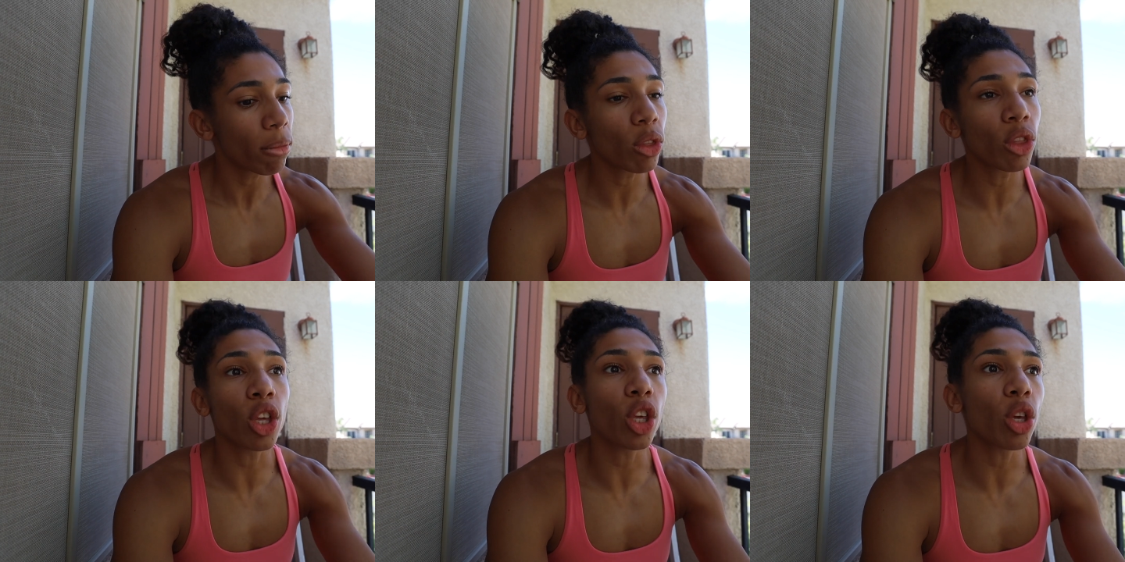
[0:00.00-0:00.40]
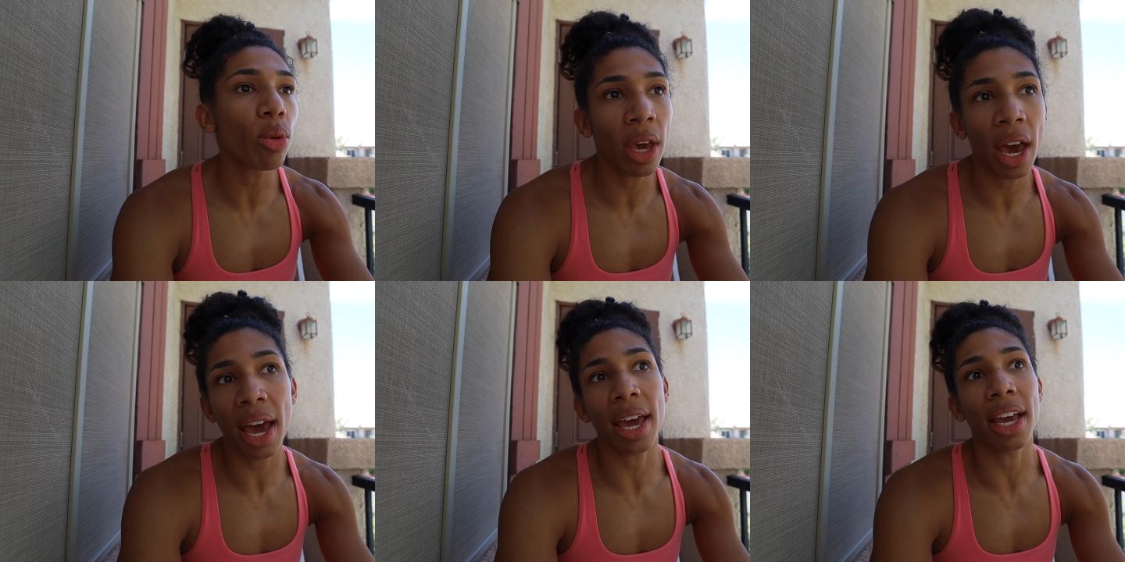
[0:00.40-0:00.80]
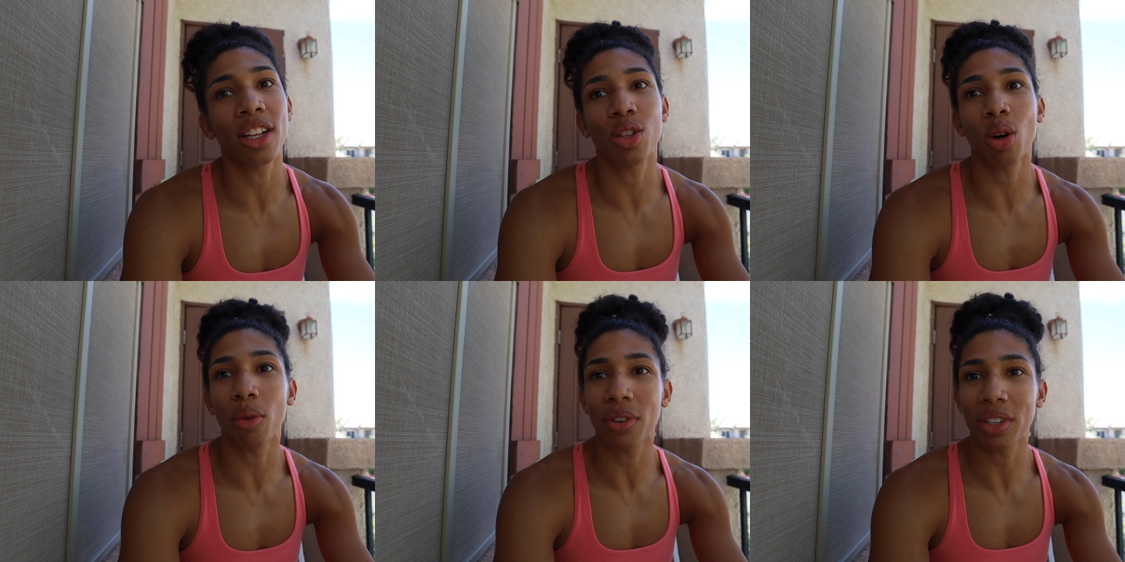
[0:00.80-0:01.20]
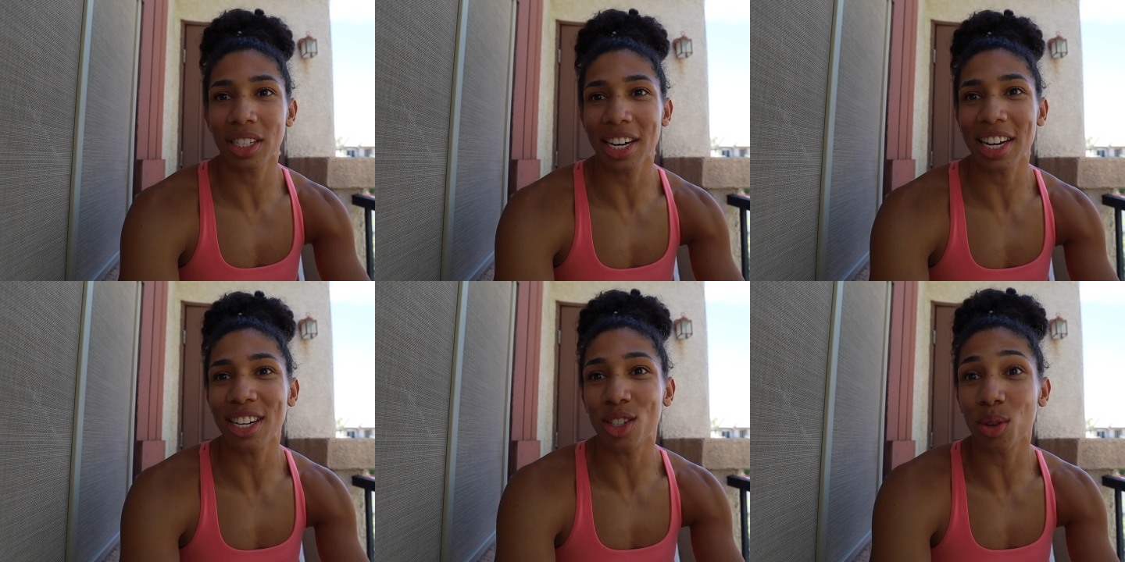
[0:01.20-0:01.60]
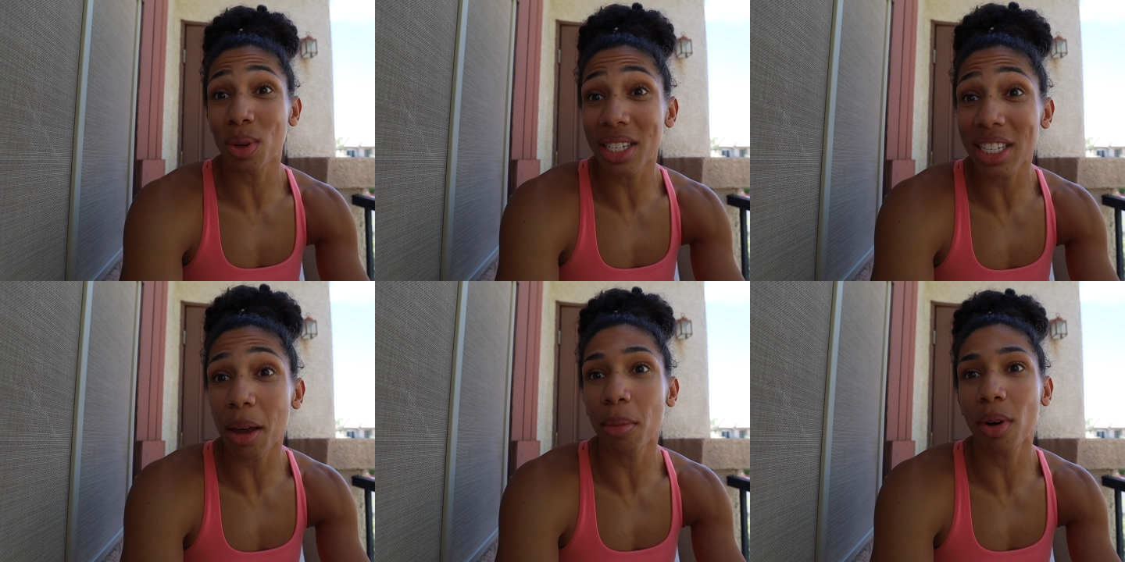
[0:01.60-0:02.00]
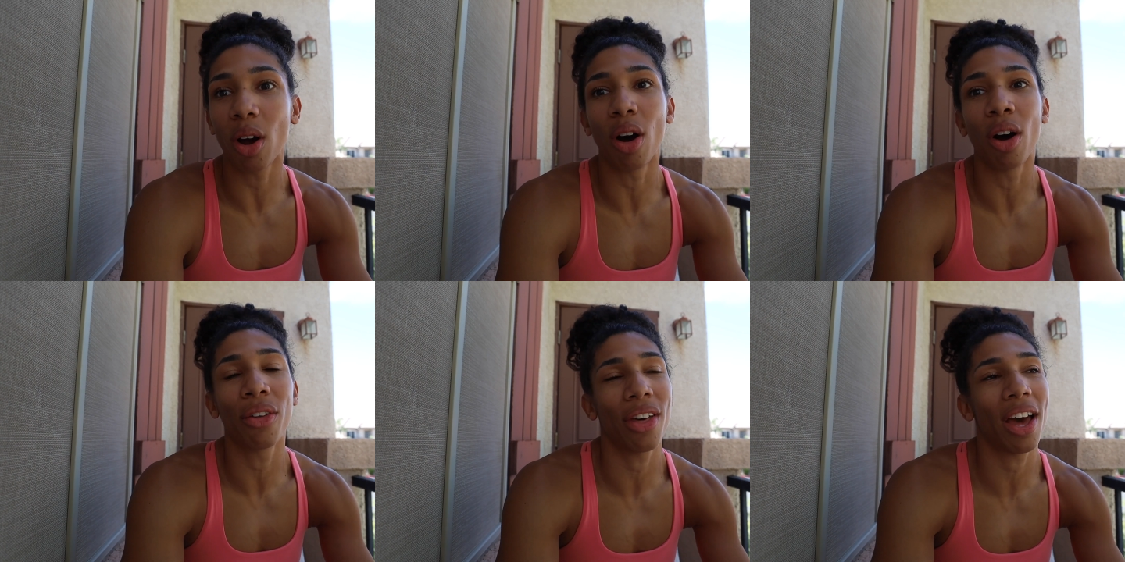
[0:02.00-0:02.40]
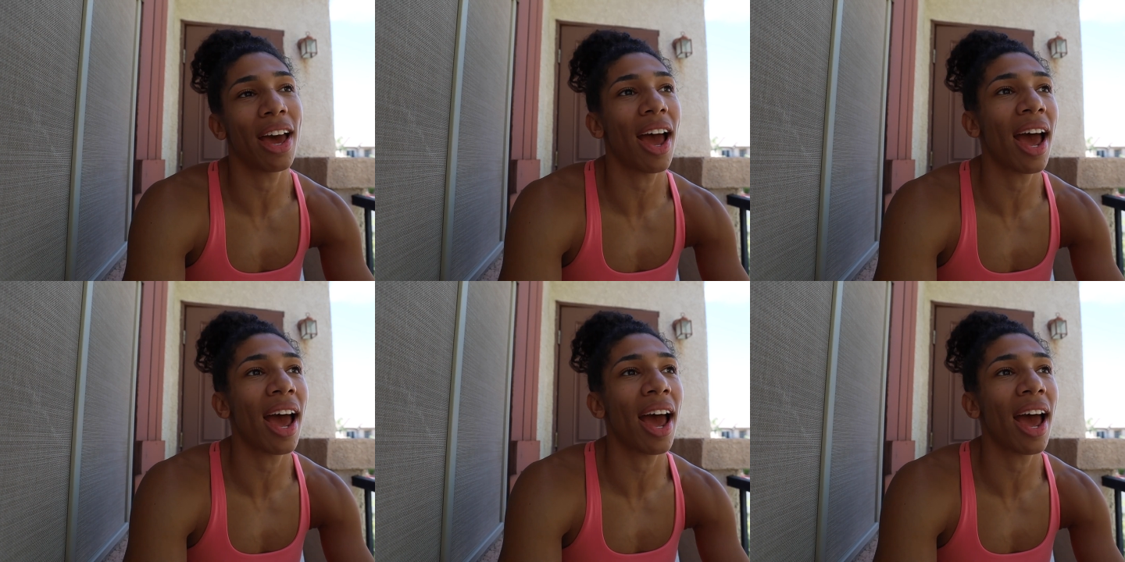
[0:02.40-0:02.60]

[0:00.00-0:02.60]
the UK to obviously do a seminar there.